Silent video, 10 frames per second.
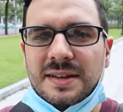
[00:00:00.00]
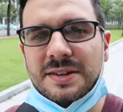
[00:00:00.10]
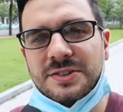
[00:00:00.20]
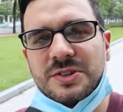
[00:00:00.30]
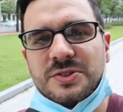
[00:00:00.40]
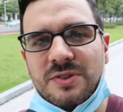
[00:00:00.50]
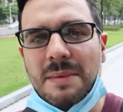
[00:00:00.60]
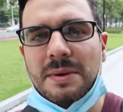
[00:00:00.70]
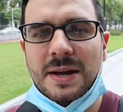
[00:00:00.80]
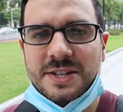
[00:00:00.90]
Consider
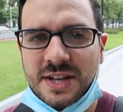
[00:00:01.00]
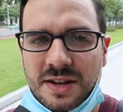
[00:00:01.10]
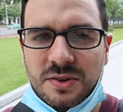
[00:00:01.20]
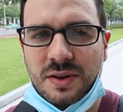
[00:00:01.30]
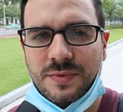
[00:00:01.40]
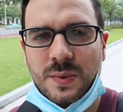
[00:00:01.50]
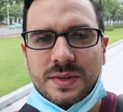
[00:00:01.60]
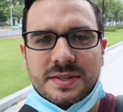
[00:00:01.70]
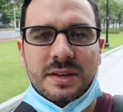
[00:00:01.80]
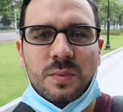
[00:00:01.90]
subscribing to my channel if you want
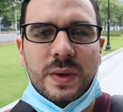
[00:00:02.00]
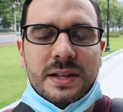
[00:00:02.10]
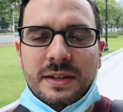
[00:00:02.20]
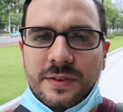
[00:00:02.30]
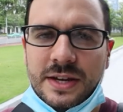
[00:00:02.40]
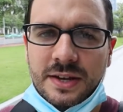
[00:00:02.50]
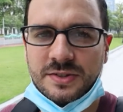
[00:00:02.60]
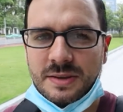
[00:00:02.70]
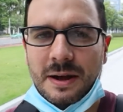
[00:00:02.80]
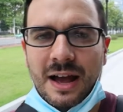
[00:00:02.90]
to see weekly
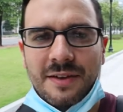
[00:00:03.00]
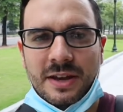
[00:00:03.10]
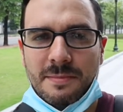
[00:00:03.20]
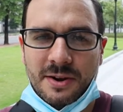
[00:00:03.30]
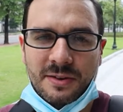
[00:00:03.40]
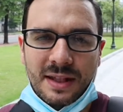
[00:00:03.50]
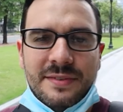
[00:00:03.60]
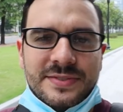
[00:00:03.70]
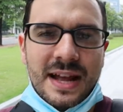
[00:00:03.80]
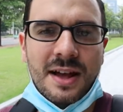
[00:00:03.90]
videos about having a better
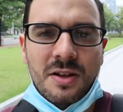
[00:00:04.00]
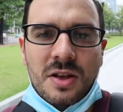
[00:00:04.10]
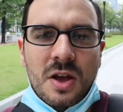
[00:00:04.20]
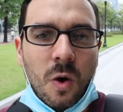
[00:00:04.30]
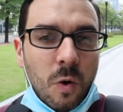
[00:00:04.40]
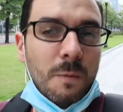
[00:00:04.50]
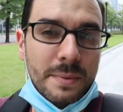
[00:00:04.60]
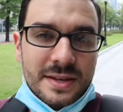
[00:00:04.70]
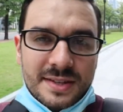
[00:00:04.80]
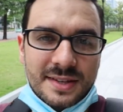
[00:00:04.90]
lifestyle or
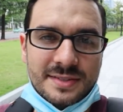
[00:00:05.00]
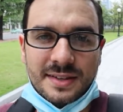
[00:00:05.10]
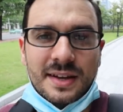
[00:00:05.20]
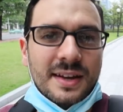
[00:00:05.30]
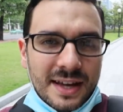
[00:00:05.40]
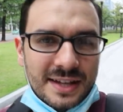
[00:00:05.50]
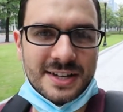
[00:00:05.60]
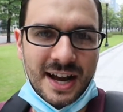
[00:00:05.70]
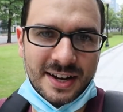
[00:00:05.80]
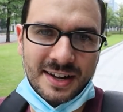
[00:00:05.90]
business in
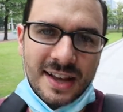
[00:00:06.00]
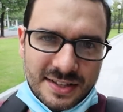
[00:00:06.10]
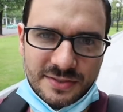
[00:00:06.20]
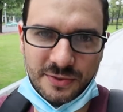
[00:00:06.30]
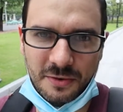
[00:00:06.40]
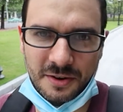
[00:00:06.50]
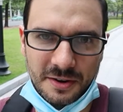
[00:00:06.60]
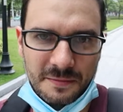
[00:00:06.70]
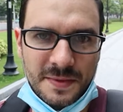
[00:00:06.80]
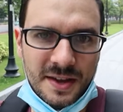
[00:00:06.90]
China as a
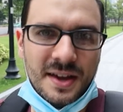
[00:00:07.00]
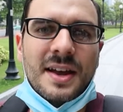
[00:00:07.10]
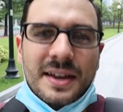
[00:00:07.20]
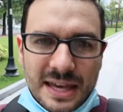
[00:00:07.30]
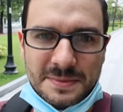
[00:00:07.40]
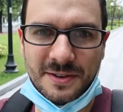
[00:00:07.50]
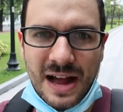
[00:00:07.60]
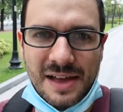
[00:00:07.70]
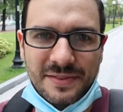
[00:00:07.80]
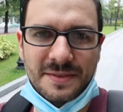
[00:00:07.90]
foreigner. Keep
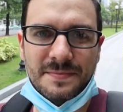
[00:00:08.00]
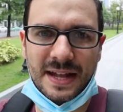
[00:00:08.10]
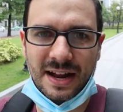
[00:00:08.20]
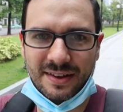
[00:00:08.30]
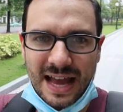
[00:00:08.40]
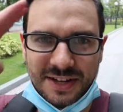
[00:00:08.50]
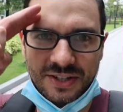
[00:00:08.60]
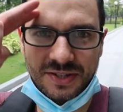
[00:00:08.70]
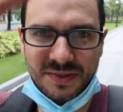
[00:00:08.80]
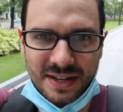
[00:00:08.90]
surviving, and I'll catch
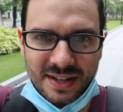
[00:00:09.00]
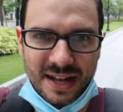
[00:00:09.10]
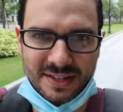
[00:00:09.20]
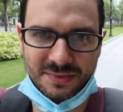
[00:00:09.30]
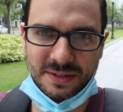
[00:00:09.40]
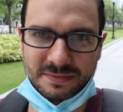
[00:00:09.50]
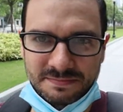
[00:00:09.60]
you in the next one.